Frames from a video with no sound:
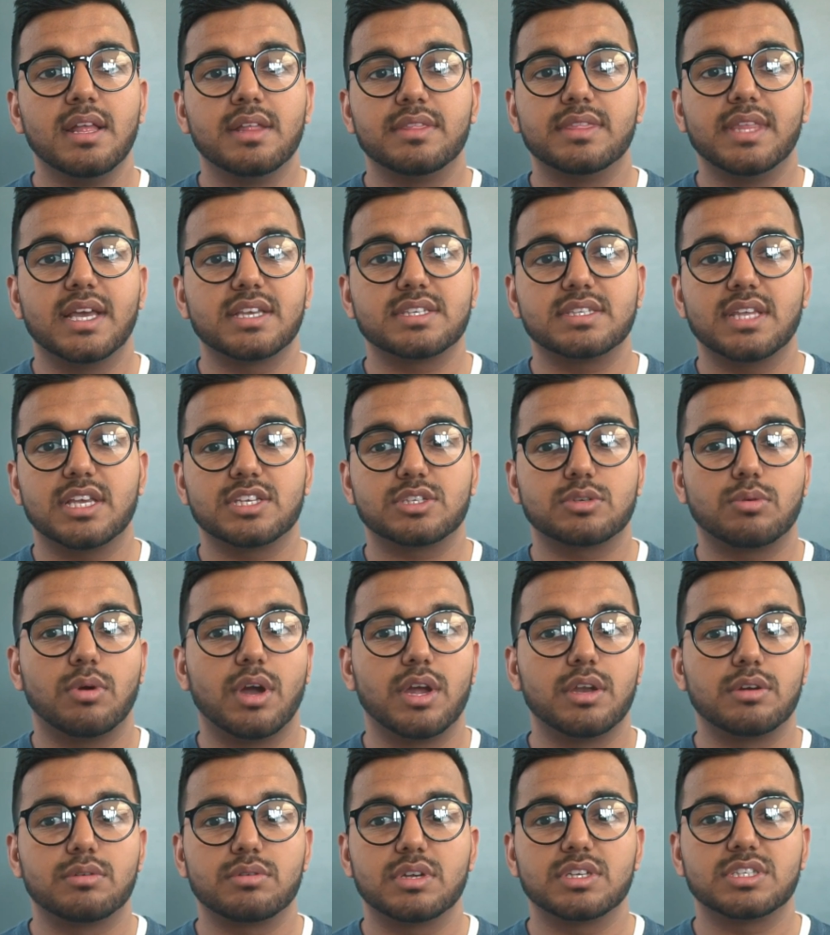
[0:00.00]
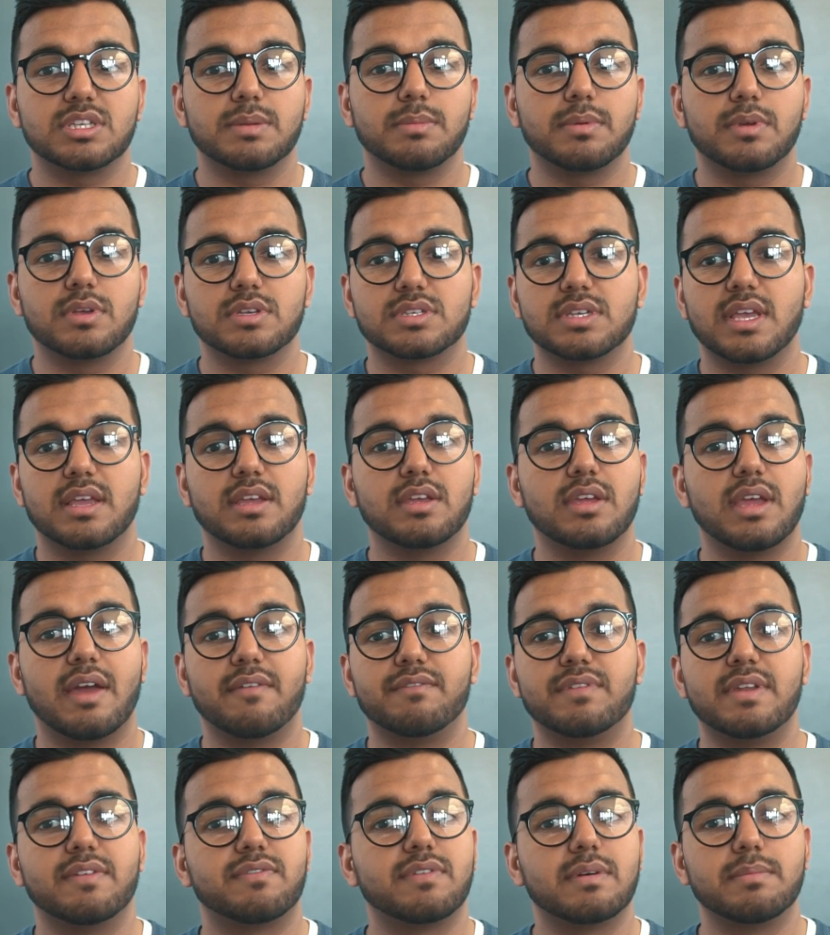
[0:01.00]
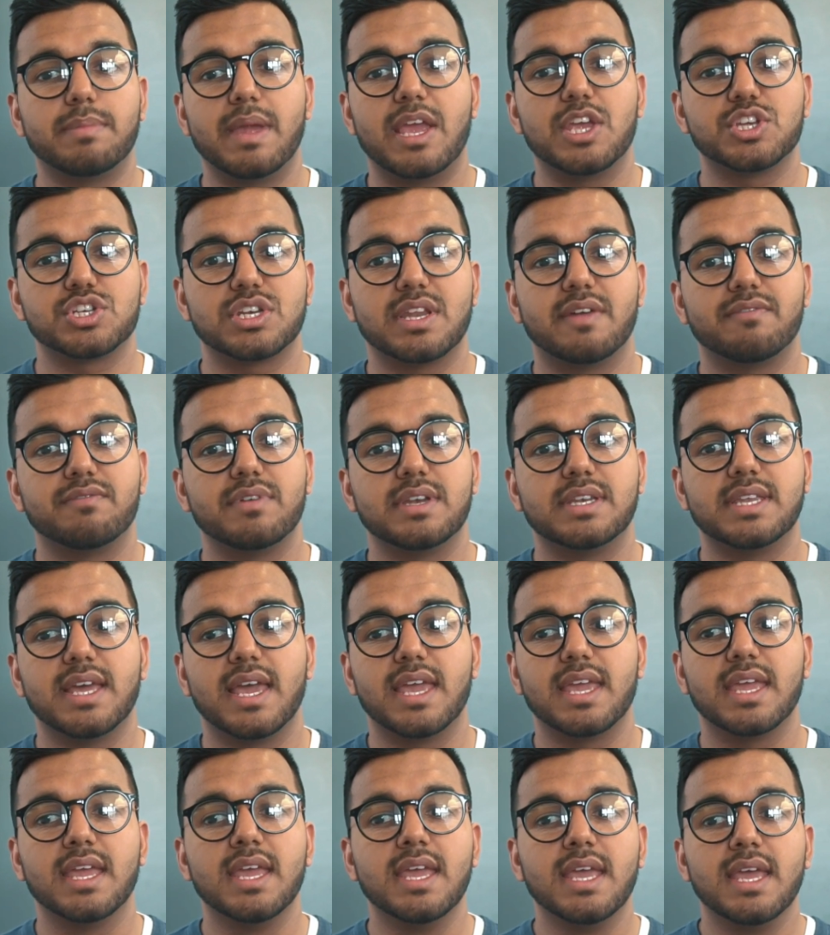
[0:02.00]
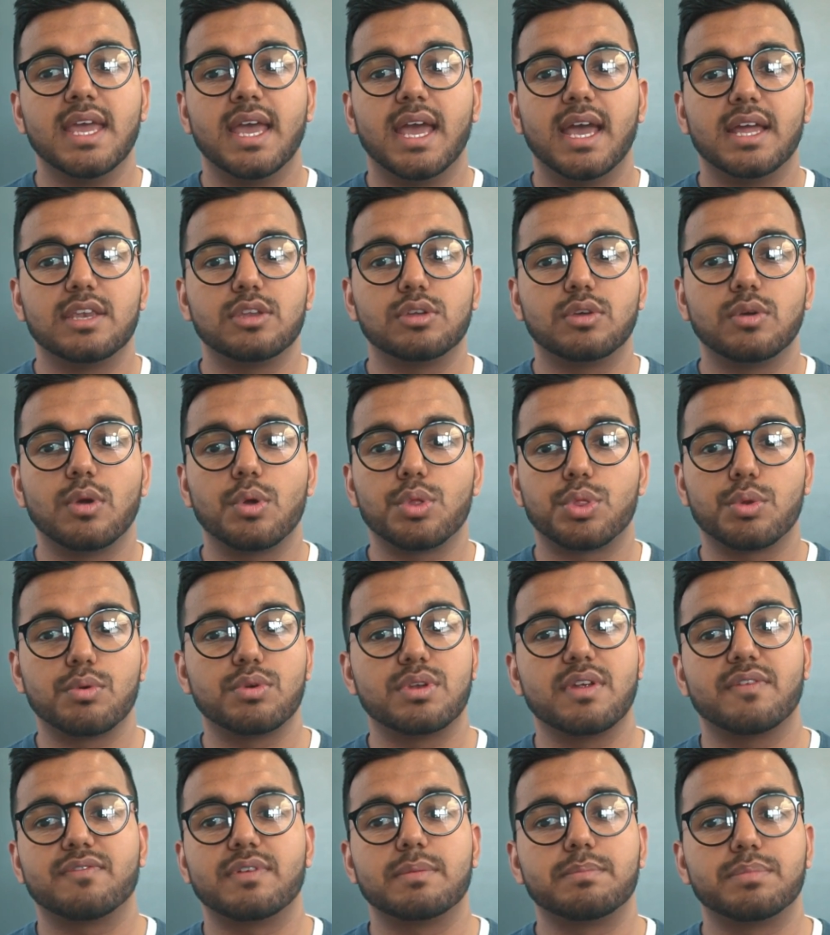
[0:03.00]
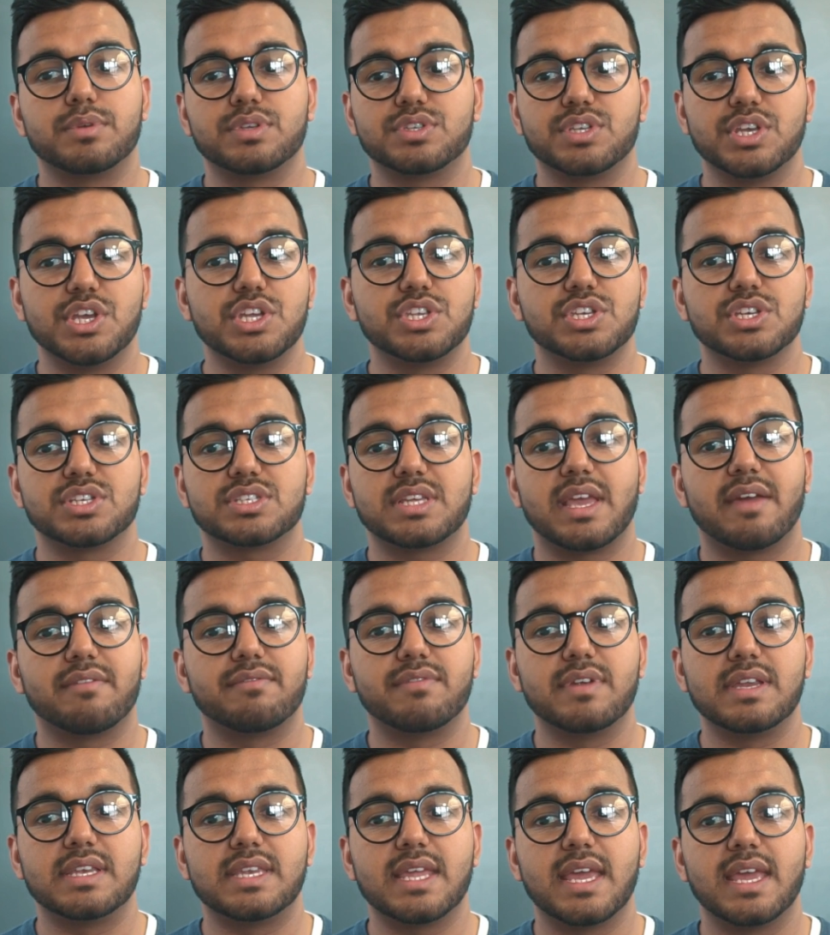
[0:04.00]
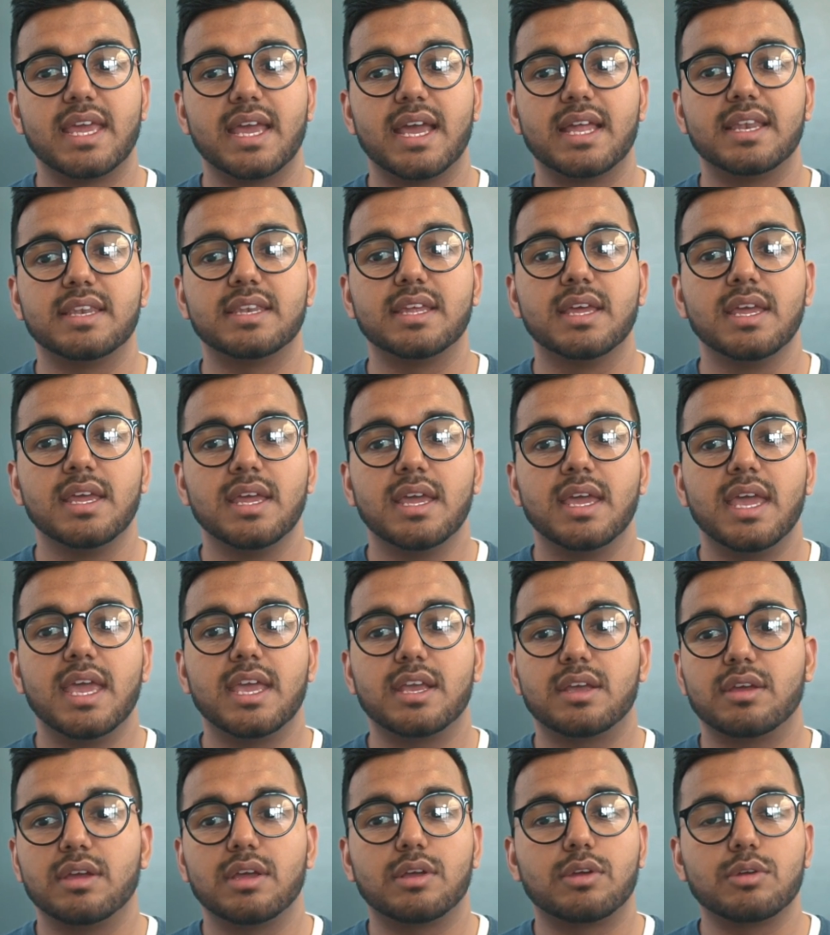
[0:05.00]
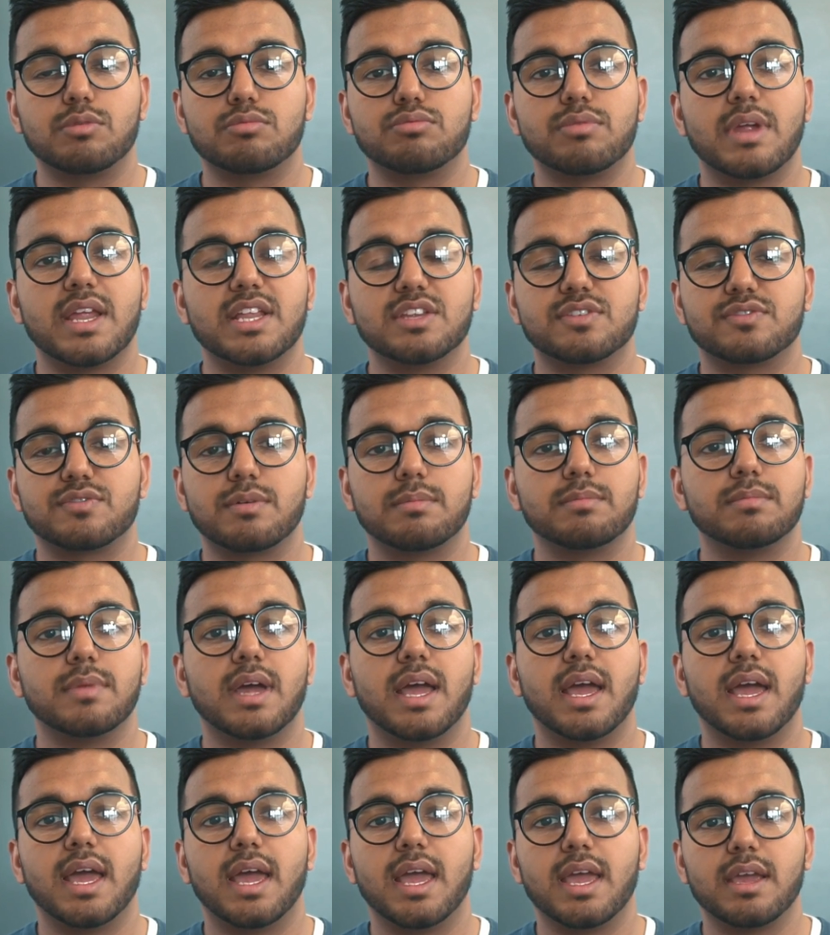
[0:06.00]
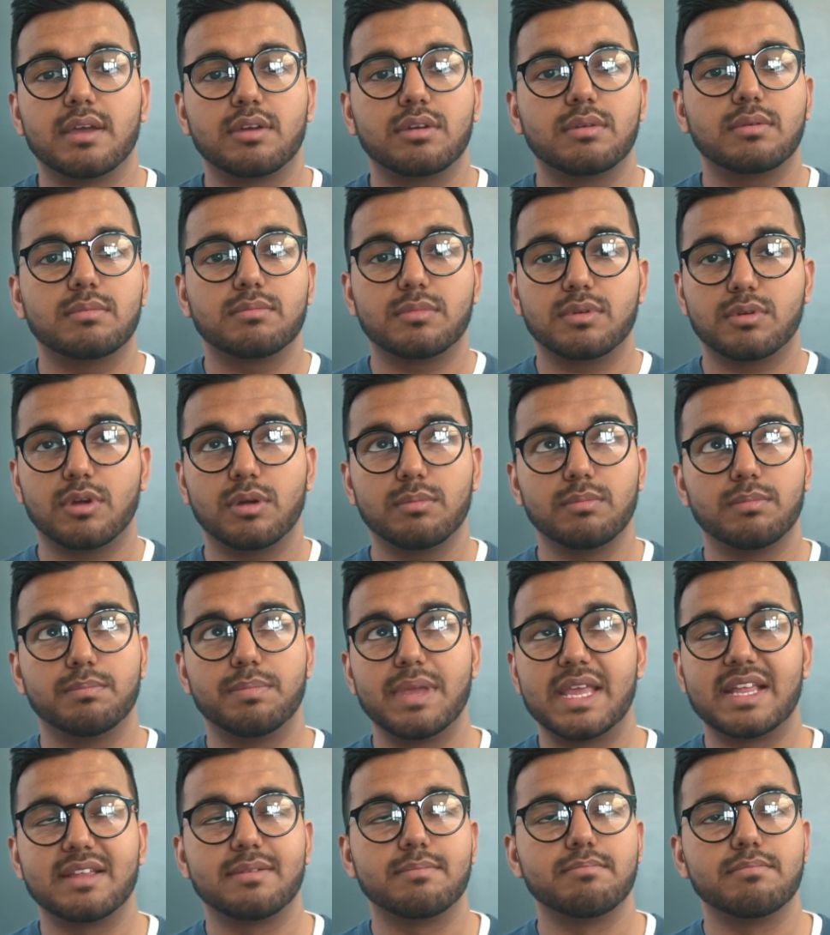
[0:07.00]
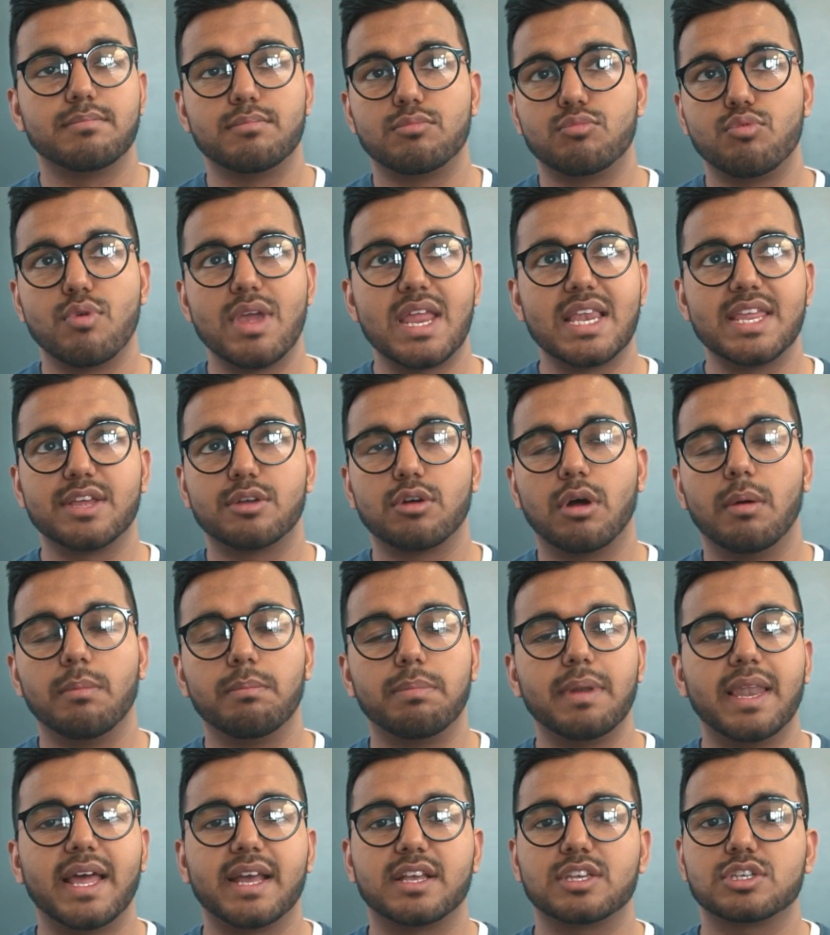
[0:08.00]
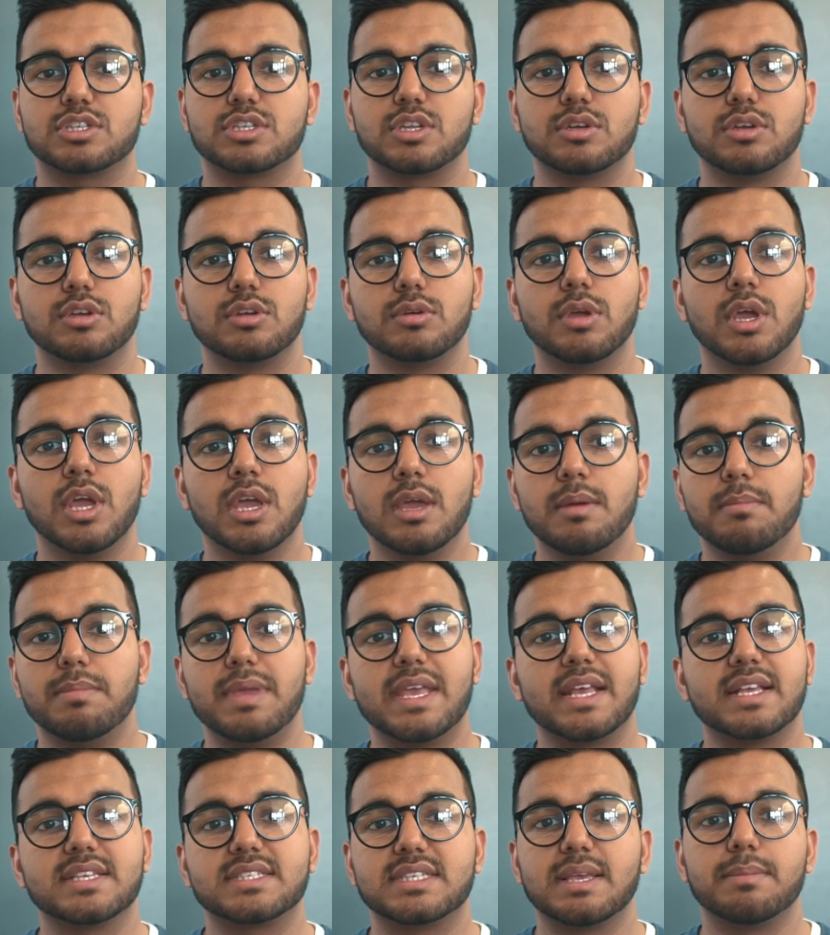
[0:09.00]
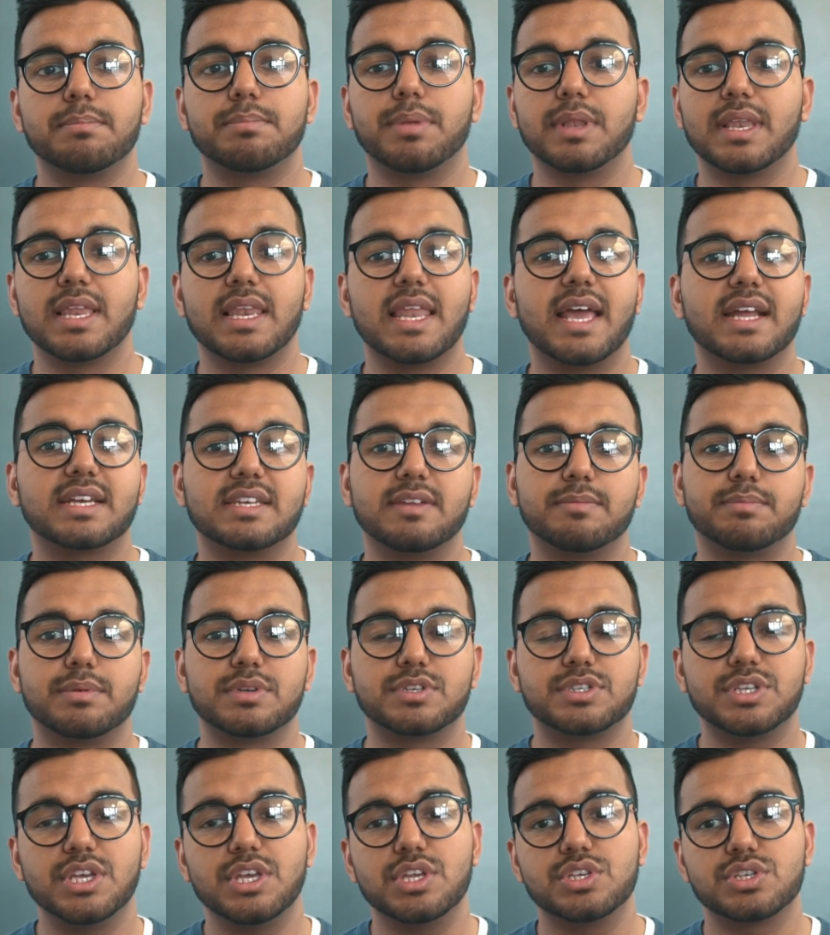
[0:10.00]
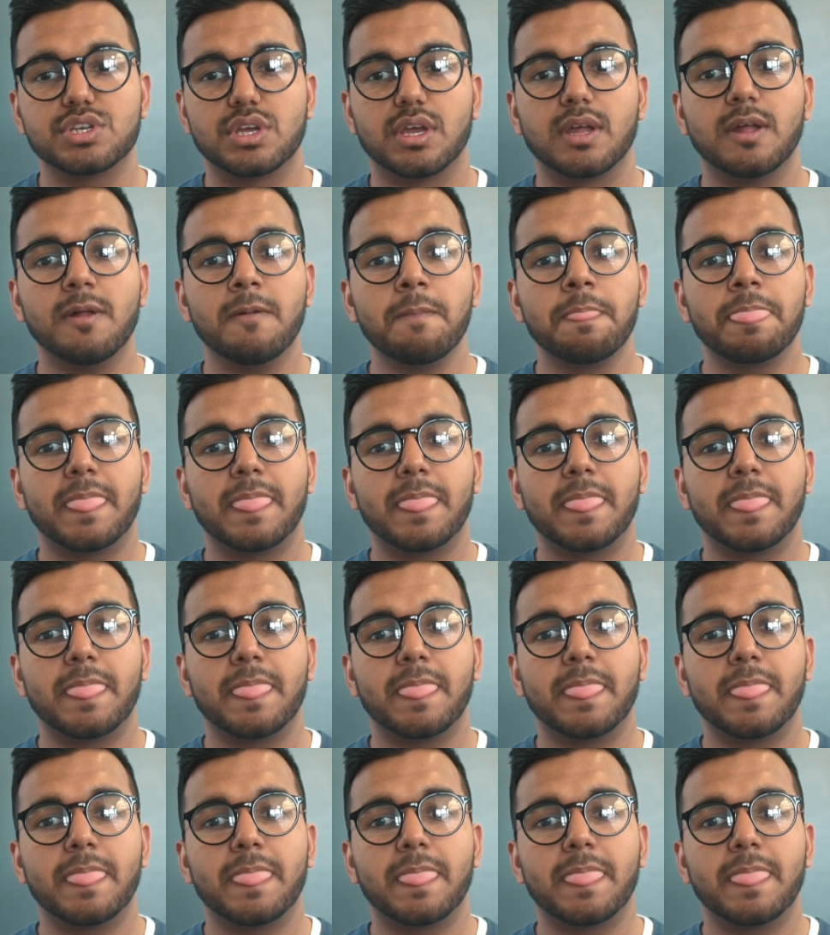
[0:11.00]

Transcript: that's quite interesting, because you have different patient every day, and you go through different procedures every day. And it could range from being really complex to being a simple elective procedure.